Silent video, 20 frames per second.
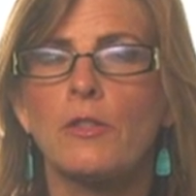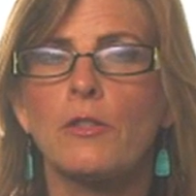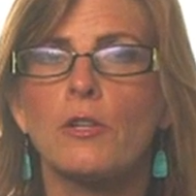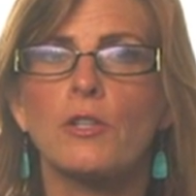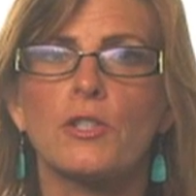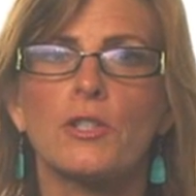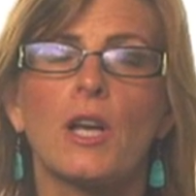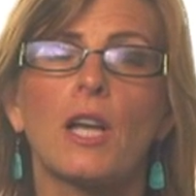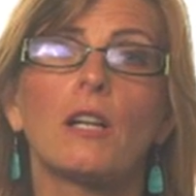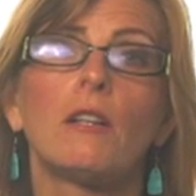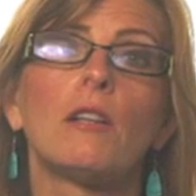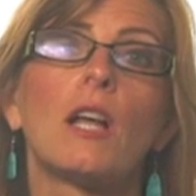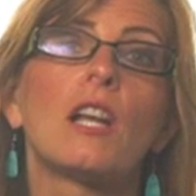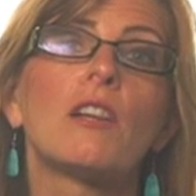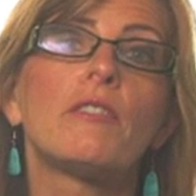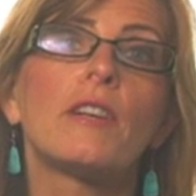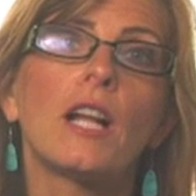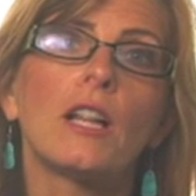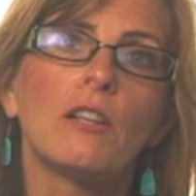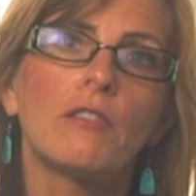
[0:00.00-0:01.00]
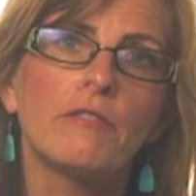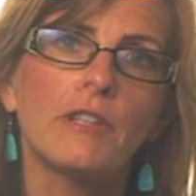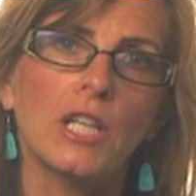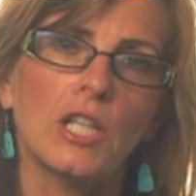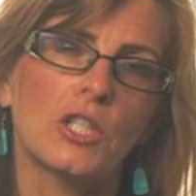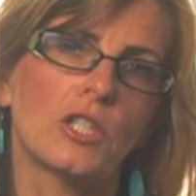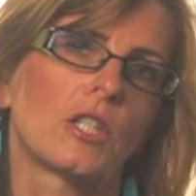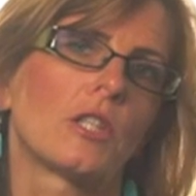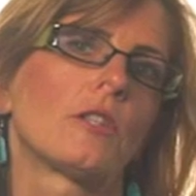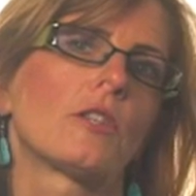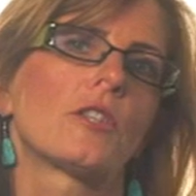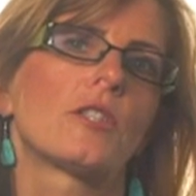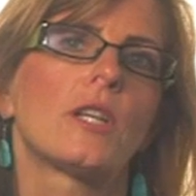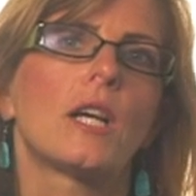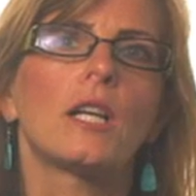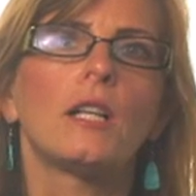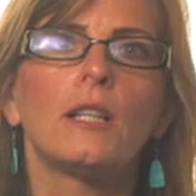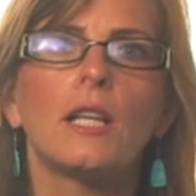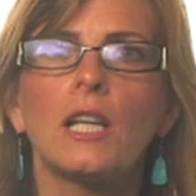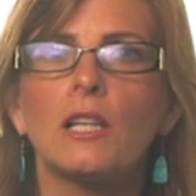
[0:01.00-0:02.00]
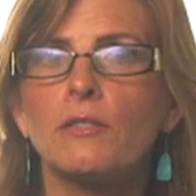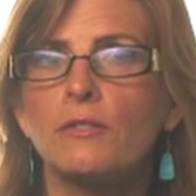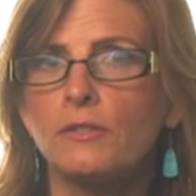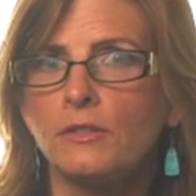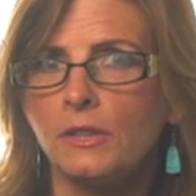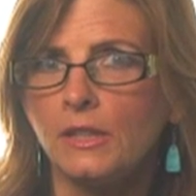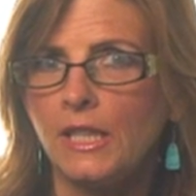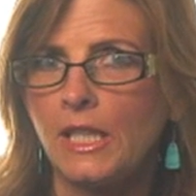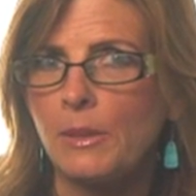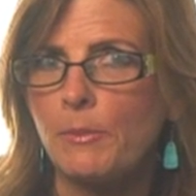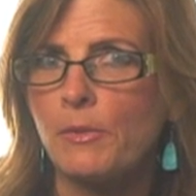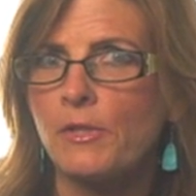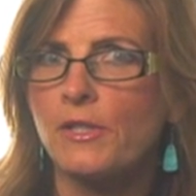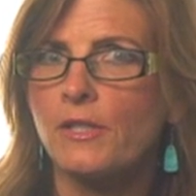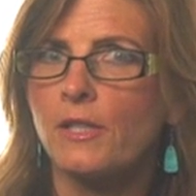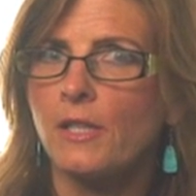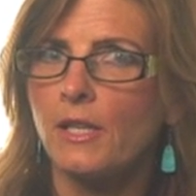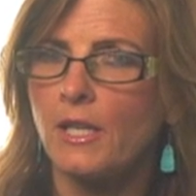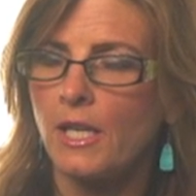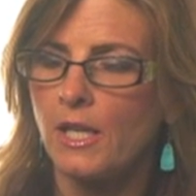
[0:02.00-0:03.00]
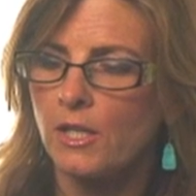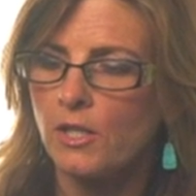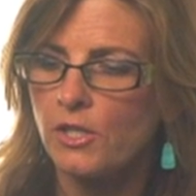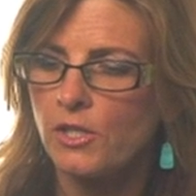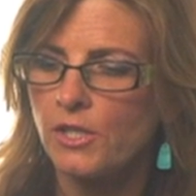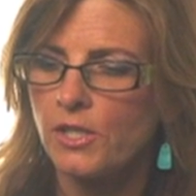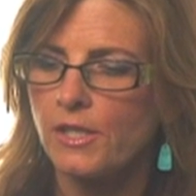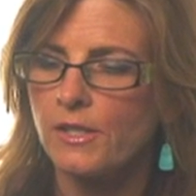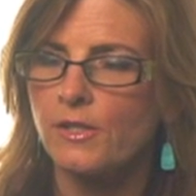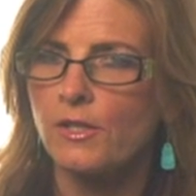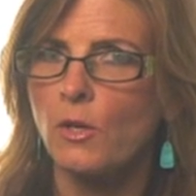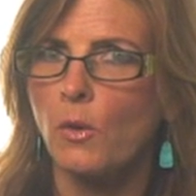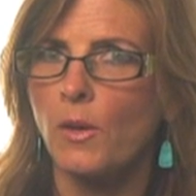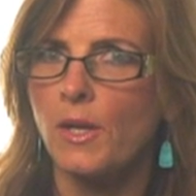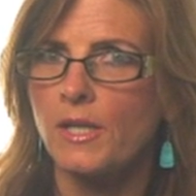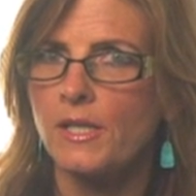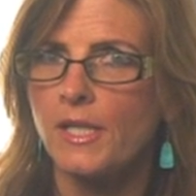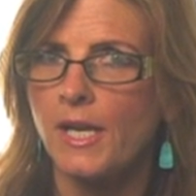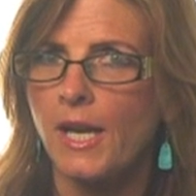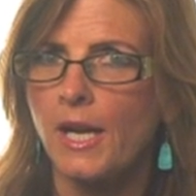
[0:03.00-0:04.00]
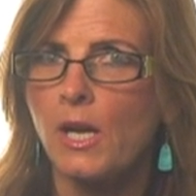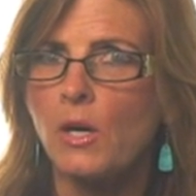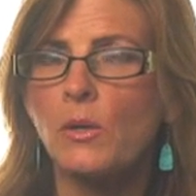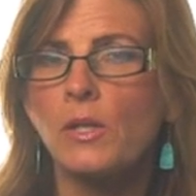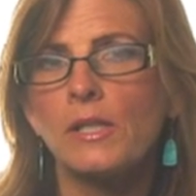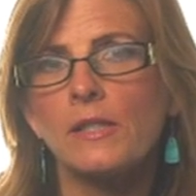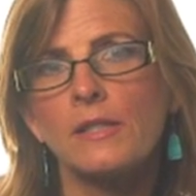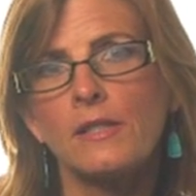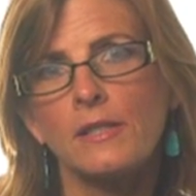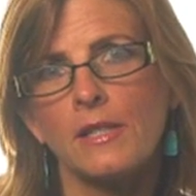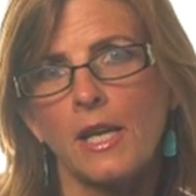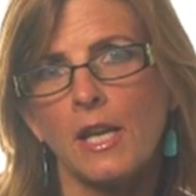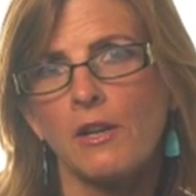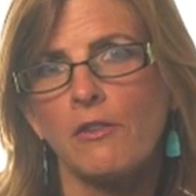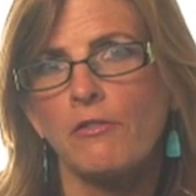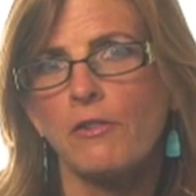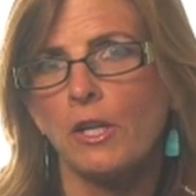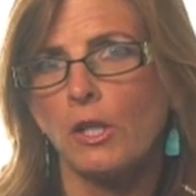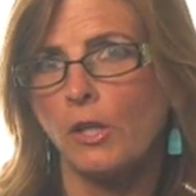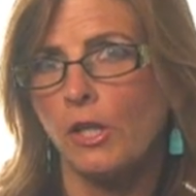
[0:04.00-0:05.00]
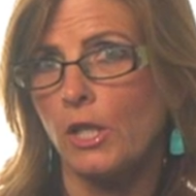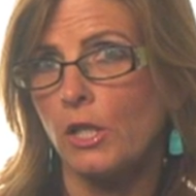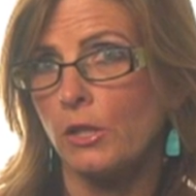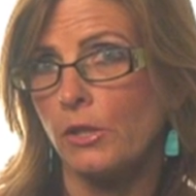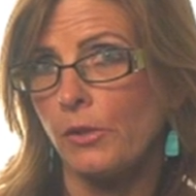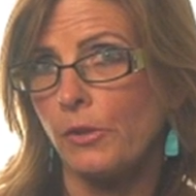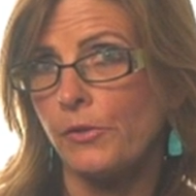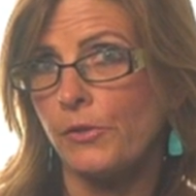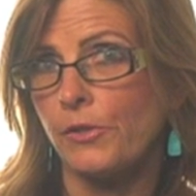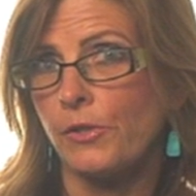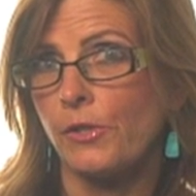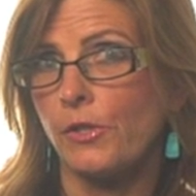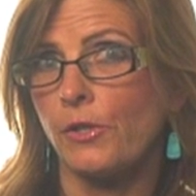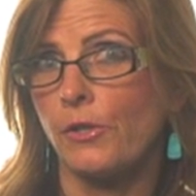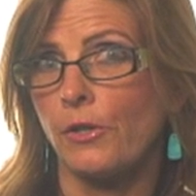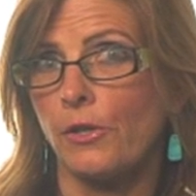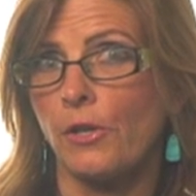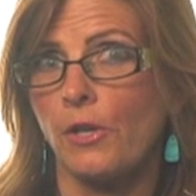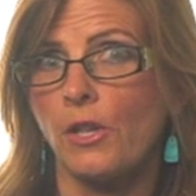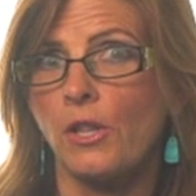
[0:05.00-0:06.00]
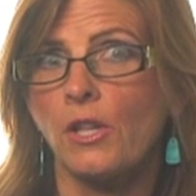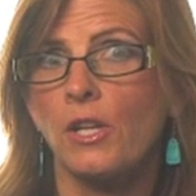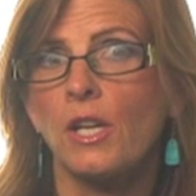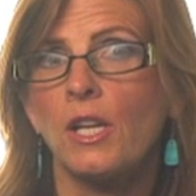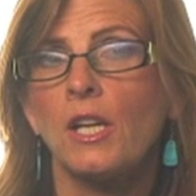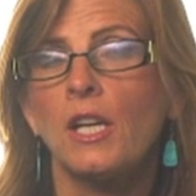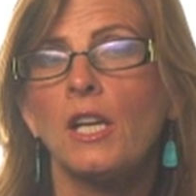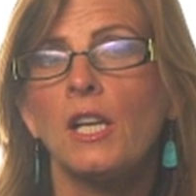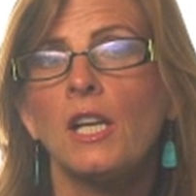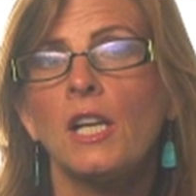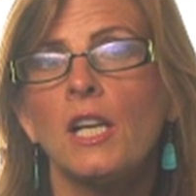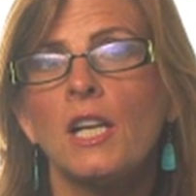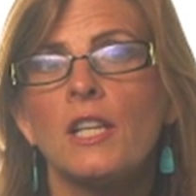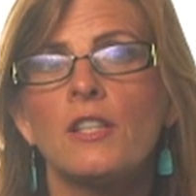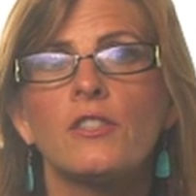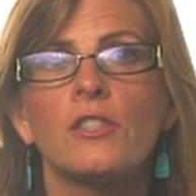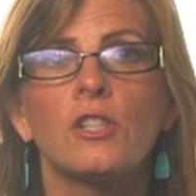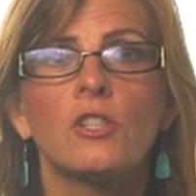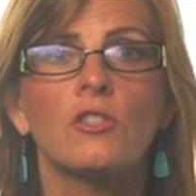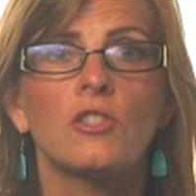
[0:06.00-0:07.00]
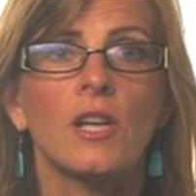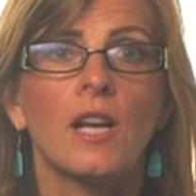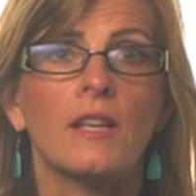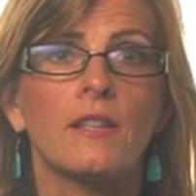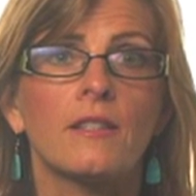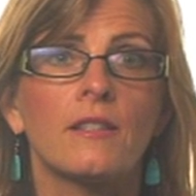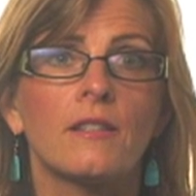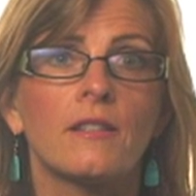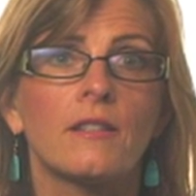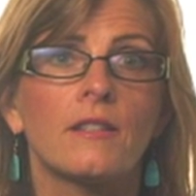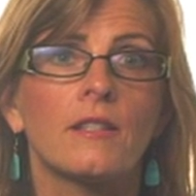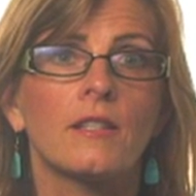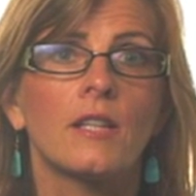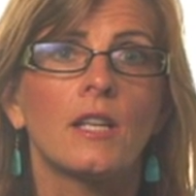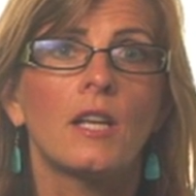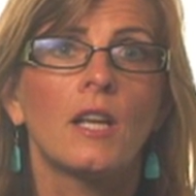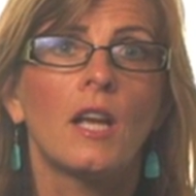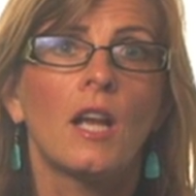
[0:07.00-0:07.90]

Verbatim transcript: There's not a lot of elevation, there's not a lot of leaps. The energy is going down and staying fairly close to the earth. Suggests